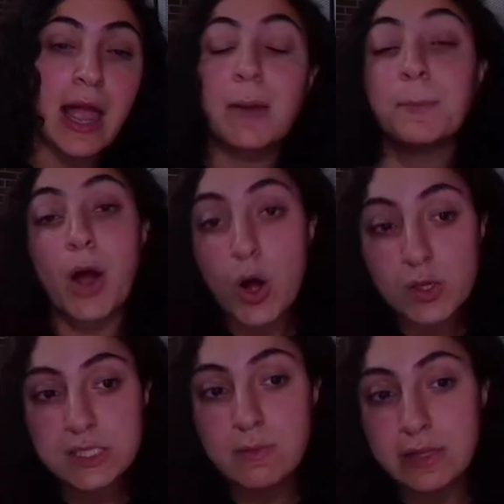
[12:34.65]
but
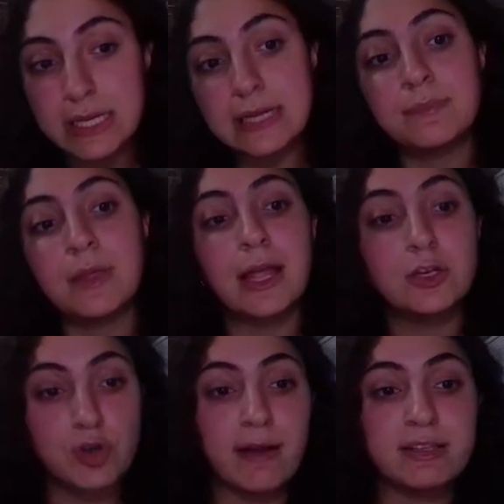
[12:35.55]
ultimately, it
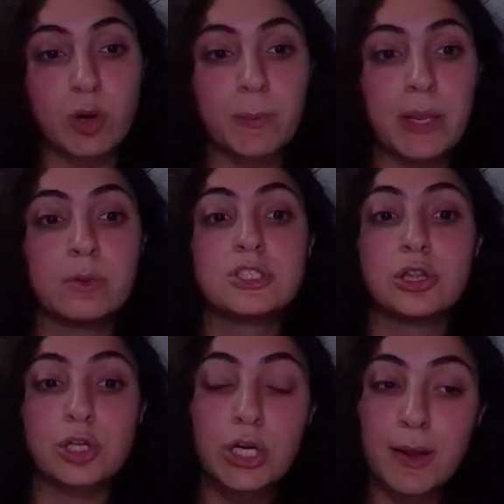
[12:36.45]
drives more people to
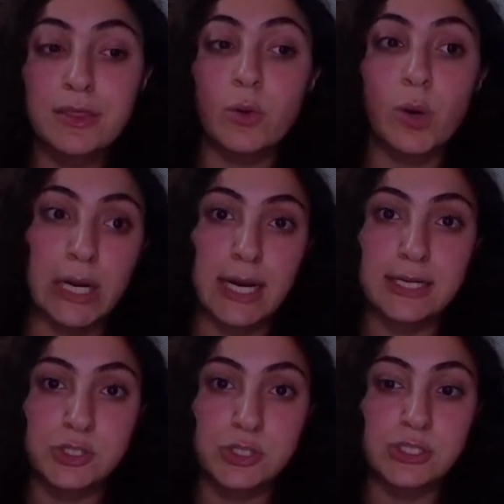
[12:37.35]
learn about the
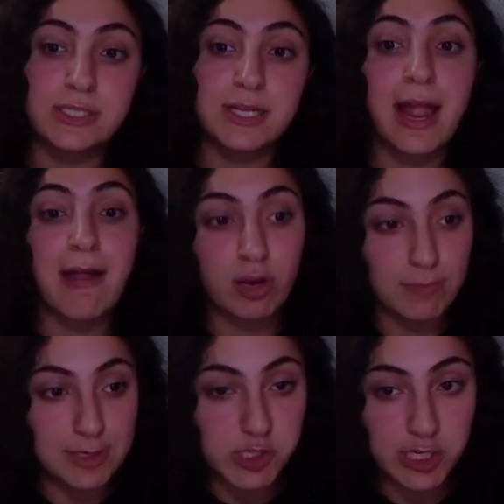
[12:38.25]
organizers and their
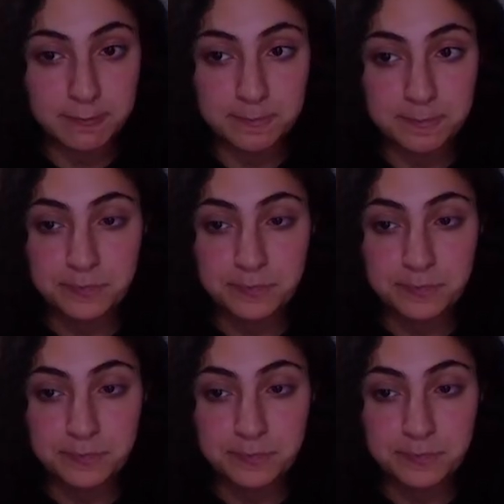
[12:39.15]
mission.